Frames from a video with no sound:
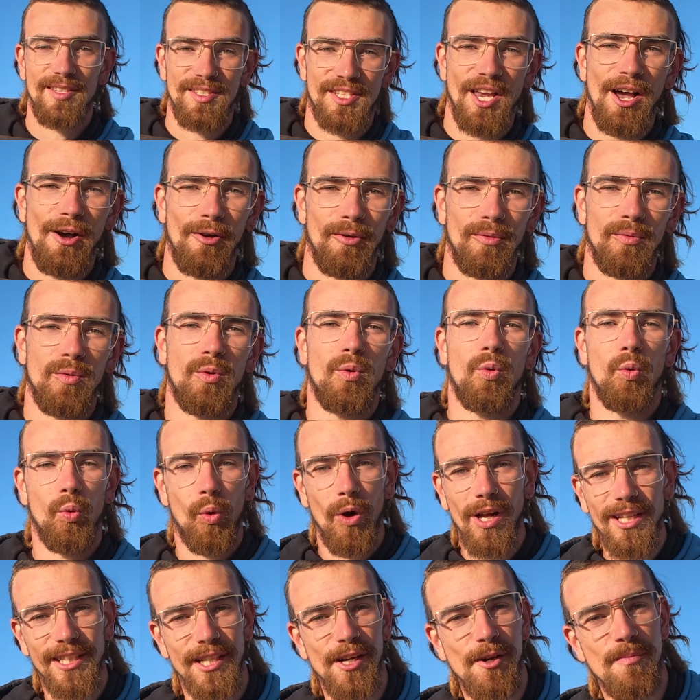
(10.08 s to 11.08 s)
So,
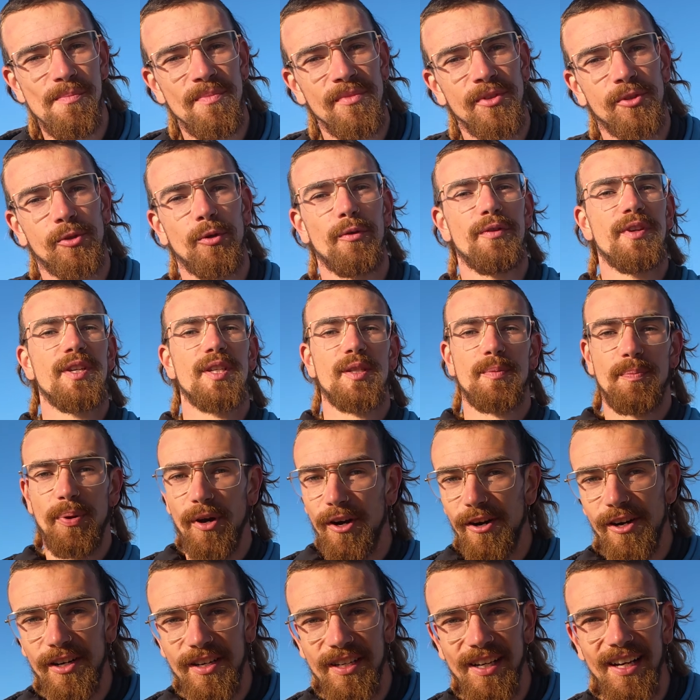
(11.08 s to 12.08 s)
welcome to this
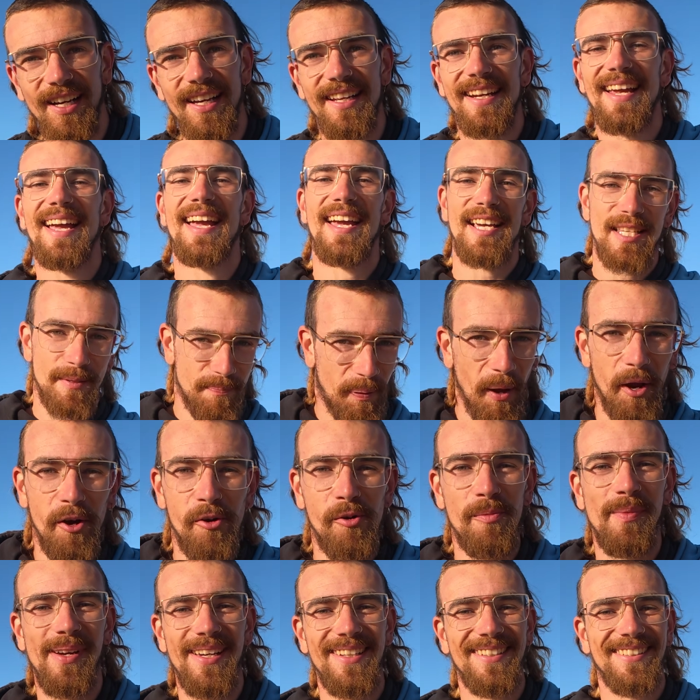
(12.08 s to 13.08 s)
Parakite
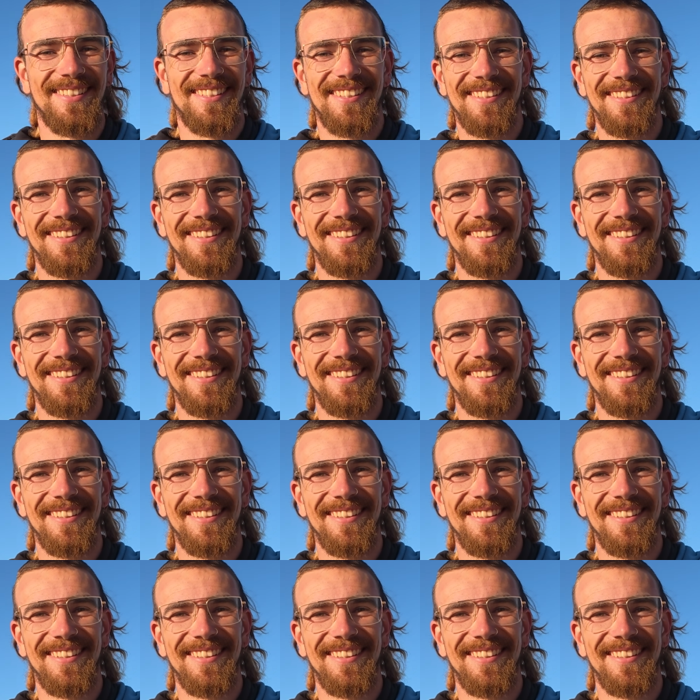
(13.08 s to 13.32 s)
experiment.